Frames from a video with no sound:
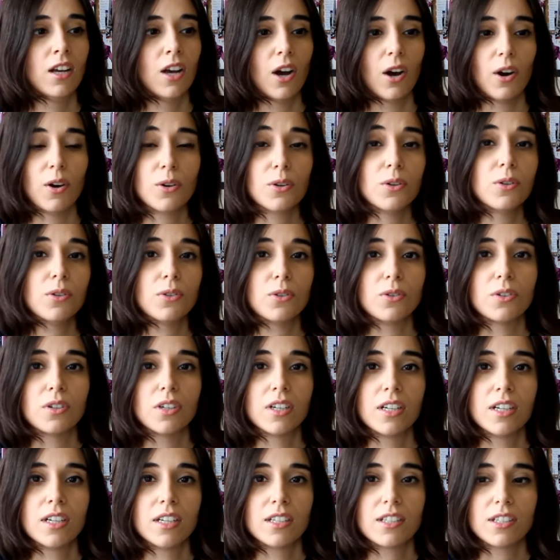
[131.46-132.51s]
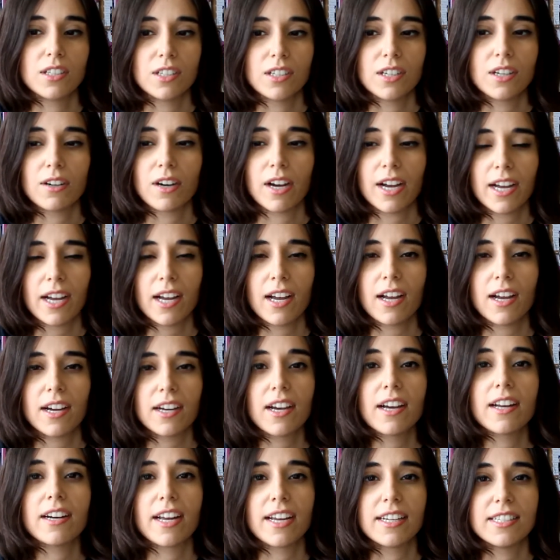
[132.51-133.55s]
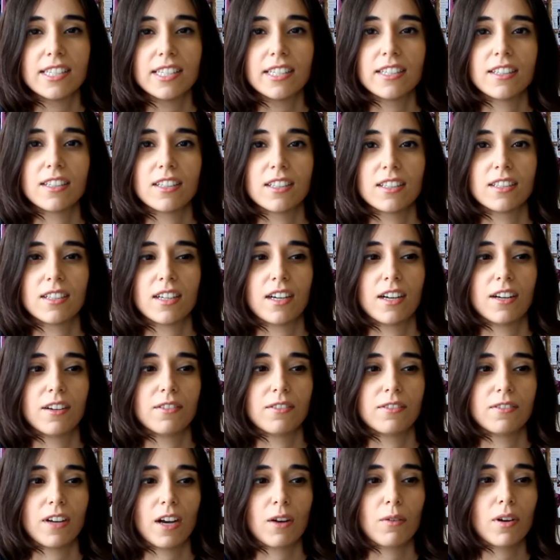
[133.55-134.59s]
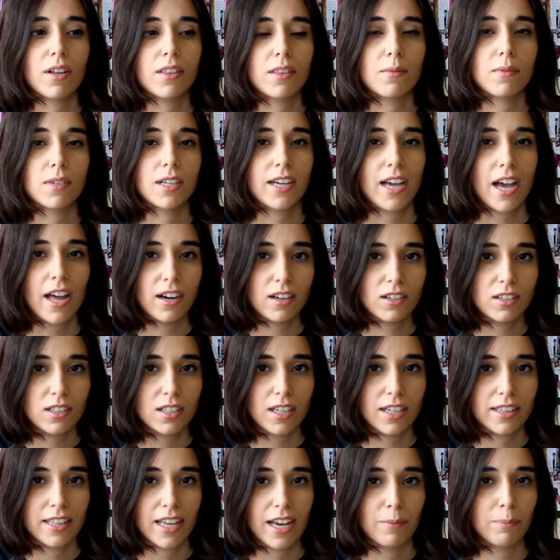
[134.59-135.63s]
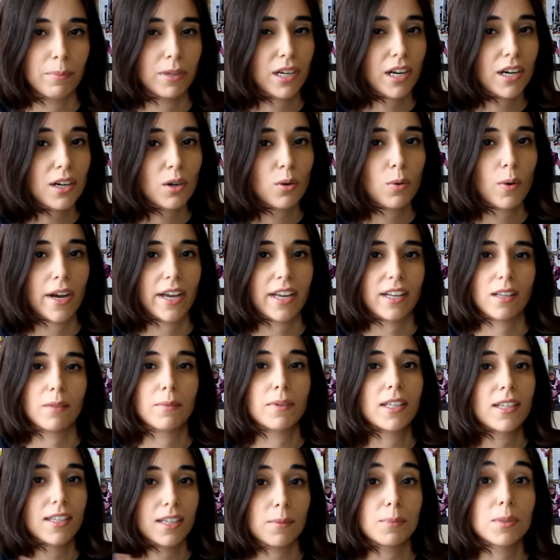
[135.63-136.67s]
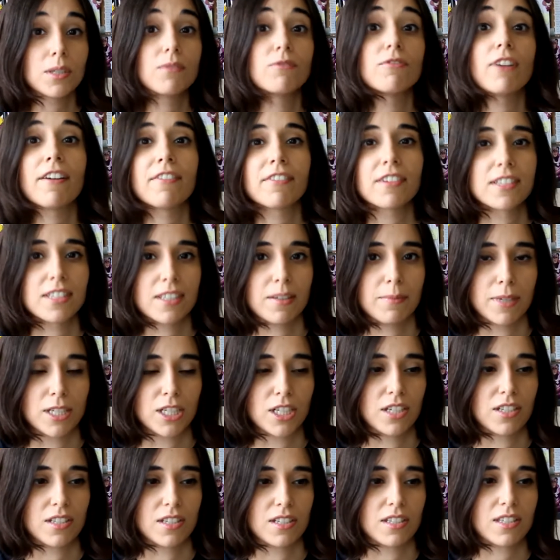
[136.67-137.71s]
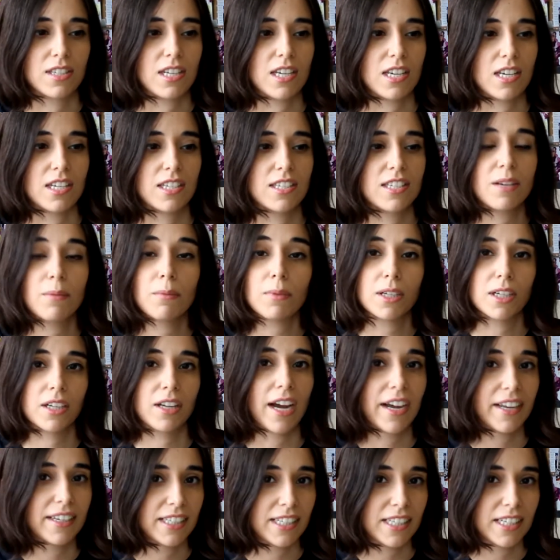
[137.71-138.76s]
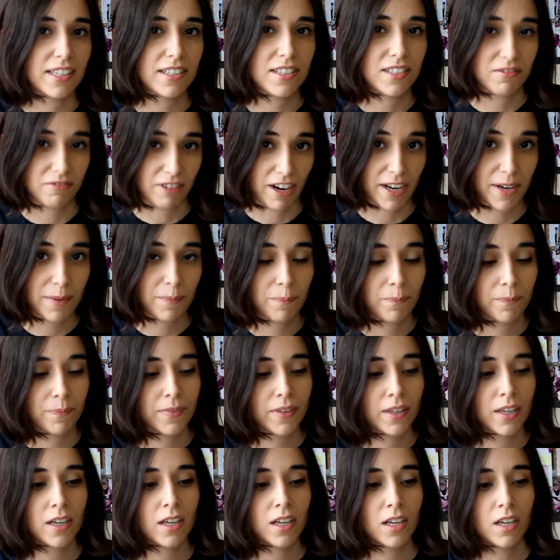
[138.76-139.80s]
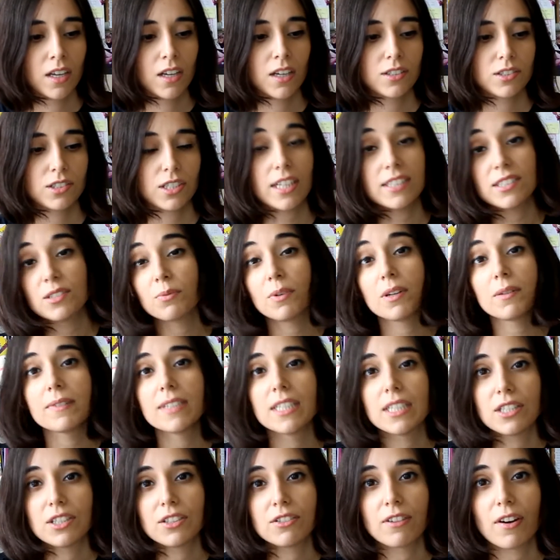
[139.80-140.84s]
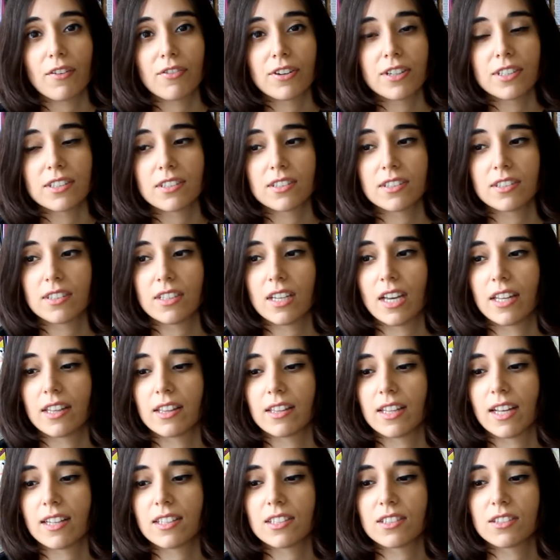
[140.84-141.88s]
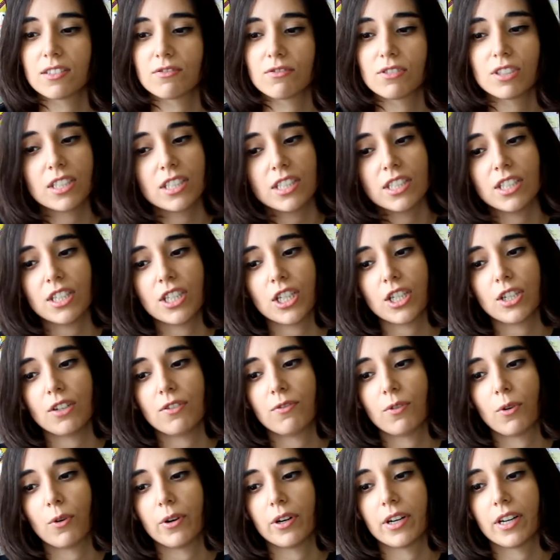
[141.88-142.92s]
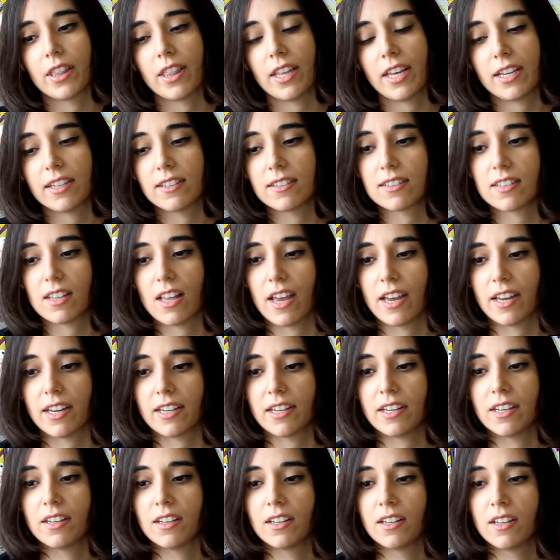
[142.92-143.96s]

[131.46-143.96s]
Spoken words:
oh, I got an idea of, I want them to kind of look like that, but not quite. Let me look up some reference images and see similar ideas, right? So that's one way to do reference. And that's really good for things like,